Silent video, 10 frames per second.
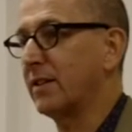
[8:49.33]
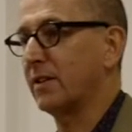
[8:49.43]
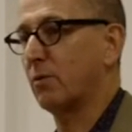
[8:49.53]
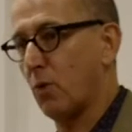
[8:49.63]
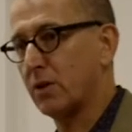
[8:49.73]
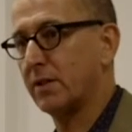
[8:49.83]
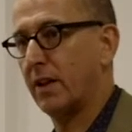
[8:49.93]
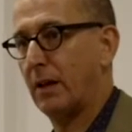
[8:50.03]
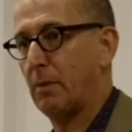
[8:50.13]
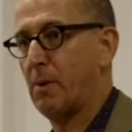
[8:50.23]
this wasn't a
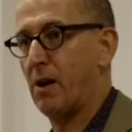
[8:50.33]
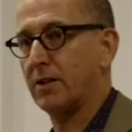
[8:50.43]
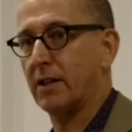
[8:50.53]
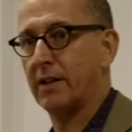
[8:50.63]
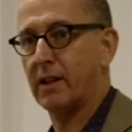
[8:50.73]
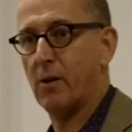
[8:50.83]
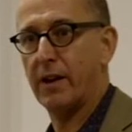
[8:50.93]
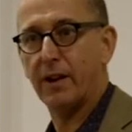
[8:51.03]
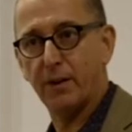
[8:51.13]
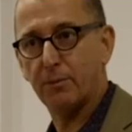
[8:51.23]
Labour Party thing where
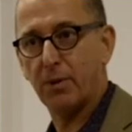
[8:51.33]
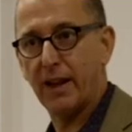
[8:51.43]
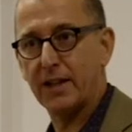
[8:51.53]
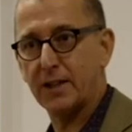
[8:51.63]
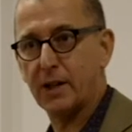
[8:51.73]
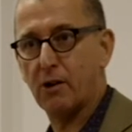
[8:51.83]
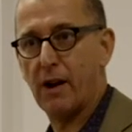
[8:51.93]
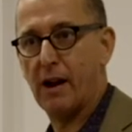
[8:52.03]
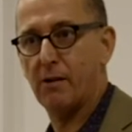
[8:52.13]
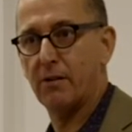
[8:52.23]
he could play to the
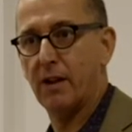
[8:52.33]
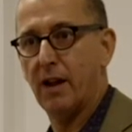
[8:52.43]
crowd.